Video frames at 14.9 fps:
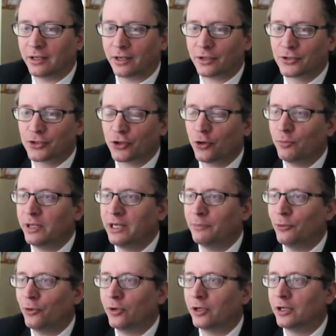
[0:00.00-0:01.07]
There are so many
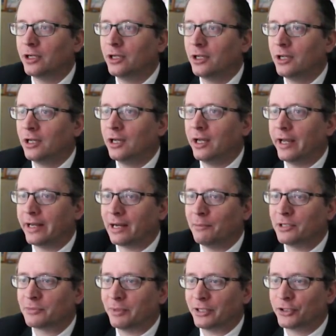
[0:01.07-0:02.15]
more, and I
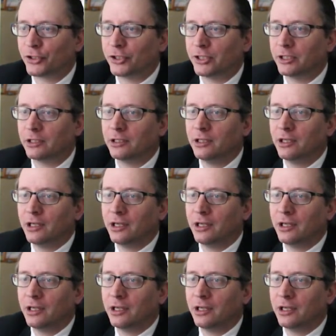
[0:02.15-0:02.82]
missed my turn.